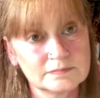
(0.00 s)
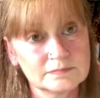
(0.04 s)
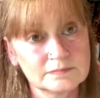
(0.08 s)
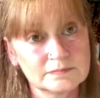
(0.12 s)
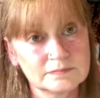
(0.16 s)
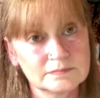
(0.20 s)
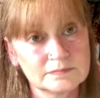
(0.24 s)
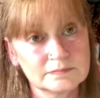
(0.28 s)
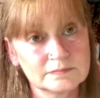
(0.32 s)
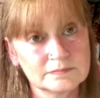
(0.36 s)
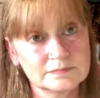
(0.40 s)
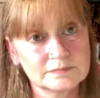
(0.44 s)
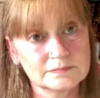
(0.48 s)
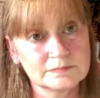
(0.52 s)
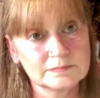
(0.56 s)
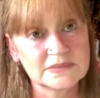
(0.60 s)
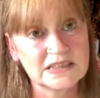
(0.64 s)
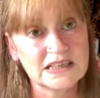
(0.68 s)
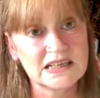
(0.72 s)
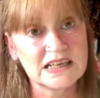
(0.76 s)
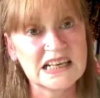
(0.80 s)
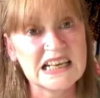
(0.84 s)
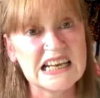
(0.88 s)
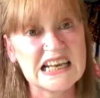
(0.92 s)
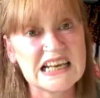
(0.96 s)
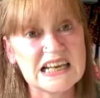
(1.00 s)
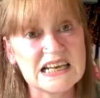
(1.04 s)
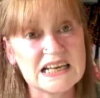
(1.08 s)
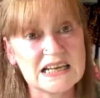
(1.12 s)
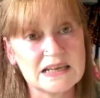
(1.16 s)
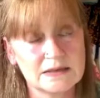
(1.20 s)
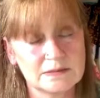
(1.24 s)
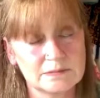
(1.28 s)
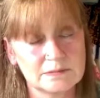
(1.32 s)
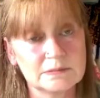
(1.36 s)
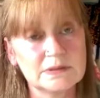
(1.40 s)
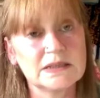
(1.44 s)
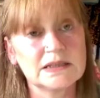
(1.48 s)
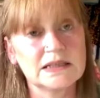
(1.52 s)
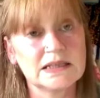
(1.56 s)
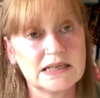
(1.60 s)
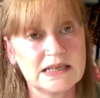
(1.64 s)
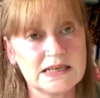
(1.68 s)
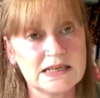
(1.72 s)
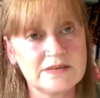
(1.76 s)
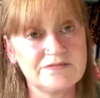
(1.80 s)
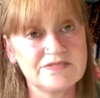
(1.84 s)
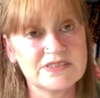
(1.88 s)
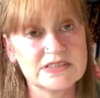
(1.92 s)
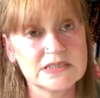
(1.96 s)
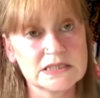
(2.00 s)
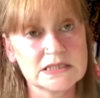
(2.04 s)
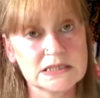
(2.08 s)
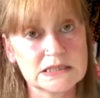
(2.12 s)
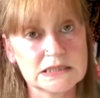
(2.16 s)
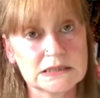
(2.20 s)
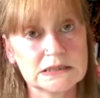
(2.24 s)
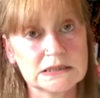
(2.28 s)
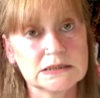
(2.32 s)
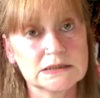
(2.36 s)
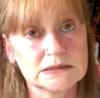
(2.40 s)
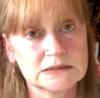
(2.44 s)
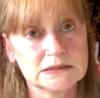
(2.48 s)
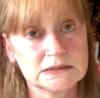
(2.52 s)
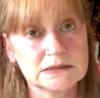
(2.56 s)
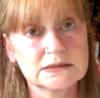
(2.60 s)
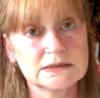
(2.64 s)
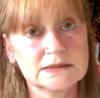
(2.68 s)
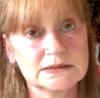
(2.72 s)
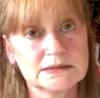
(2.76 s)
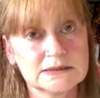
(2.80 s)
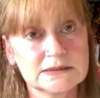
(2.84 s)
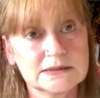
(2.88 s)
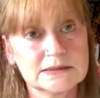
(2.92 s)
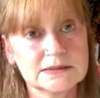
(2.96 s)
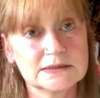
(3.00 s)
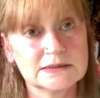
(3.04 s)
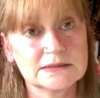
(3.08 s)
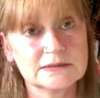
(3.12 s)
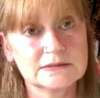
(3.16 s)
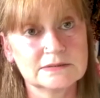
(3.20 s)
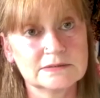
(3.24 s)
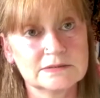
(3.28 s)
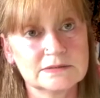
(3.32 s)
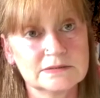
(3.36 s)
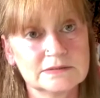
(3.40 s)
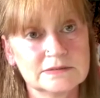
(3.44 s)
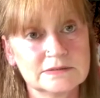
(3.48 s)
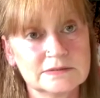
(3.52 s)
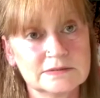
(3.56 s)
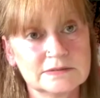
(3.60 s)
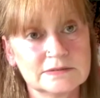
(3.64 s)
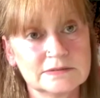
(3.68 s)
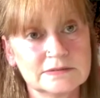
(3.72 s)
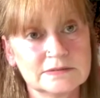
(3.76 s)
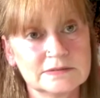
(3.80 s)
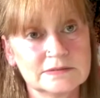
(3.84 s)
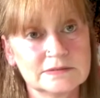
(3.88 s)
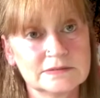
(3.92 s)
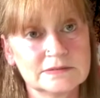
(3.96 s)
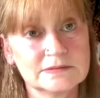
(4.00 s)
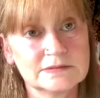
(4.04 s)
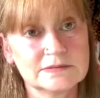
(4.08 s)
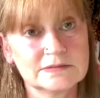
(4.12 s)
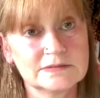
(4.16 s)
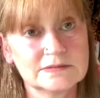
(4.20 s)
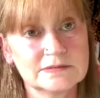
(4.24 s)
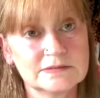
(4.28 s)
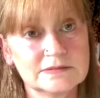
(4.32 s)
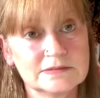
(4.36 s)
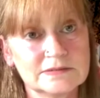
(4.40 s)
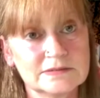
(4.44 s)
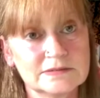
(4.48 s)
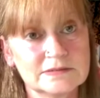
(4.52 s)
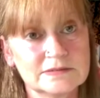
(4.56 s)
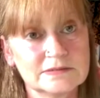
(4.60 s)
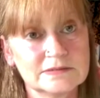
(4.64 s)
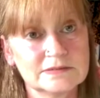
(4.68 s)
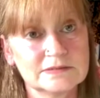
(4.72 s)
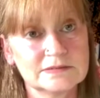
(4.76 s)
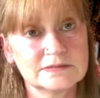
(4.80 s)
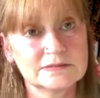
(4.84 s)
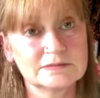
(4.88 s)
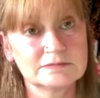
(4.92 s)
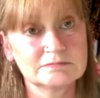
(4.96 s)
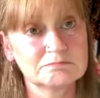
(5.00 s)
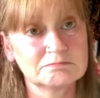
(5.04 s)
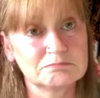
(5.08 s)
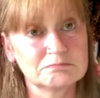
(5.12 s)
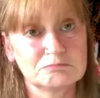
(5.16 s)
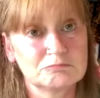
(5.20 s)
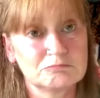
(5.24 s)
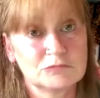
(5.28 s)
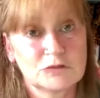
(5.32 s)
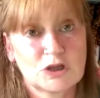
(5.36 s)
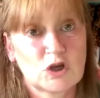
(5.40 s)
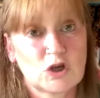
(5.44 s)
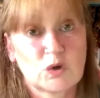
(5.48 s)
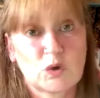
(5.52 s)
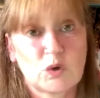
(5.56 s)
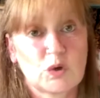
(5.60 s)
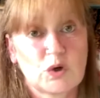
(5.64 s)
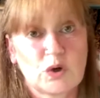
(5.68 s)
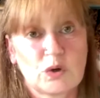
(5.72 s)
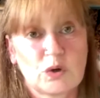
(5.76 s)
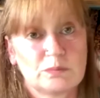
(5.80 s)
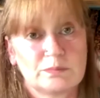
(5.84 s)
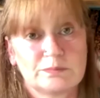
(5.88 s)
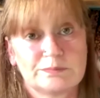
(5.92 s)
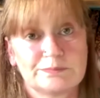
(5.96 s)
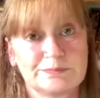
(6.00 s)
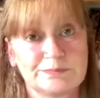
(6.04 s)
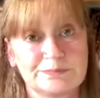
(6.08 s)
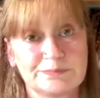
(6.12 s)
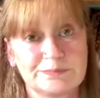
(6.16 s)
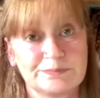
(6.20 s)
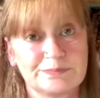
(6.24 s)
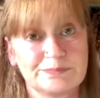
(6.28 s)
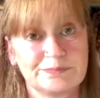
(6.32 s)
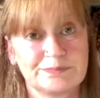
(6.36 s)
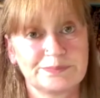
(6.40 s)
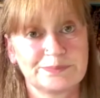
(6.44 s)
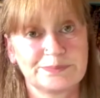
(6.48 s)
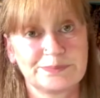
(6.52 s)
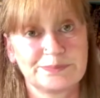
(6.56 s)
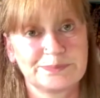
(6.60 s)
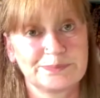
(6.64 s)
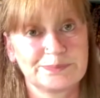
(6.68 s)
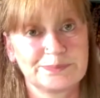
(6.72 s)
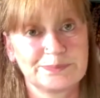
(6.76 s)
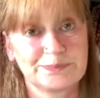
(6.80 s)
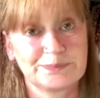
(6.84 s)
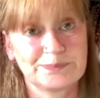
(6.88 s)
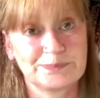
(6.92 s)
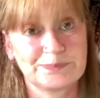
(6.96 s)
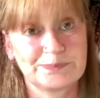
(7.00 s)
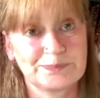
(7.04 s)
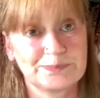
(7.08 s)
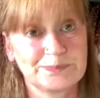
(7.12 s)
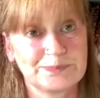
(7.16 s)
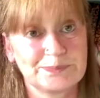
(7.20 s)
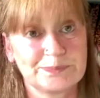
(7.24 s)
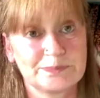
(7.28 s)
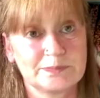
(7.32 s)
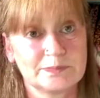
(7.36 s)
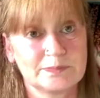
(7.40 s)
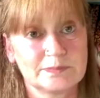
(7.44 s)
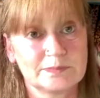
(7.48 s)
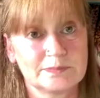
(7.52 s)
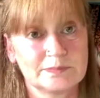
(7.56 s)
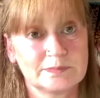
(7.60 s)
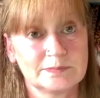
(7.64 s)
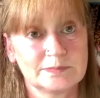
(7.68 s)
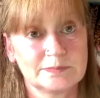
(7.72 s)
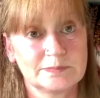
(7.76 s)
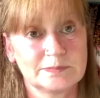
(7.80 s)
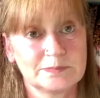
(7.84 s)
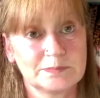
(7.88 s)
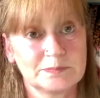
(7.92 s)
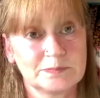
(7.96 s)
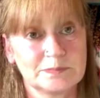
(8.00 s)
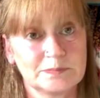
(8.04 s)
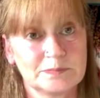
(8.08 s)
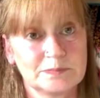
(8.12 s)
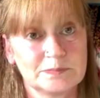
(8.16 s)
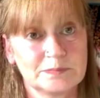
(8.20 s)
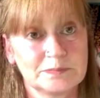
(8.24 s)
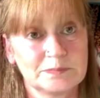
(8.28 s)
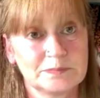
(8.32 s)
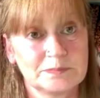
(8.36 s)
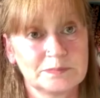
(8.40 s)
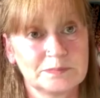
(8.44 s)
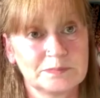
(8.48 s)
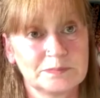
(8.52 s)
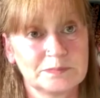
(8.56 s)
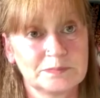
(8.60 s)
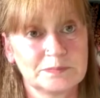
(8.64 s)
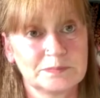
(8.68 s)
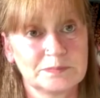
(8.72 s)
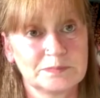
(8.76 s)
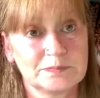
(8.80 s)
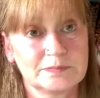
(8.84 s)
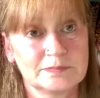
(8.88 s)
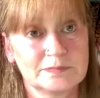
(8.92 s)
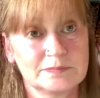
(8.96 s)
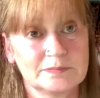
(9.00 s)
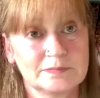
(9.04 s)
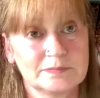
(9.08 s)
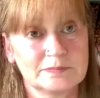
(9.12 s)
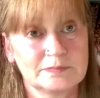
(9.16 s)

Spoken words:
stem and the leaves. Sepals, are they? Sepals? Is that what they're called? Don't know. There we go.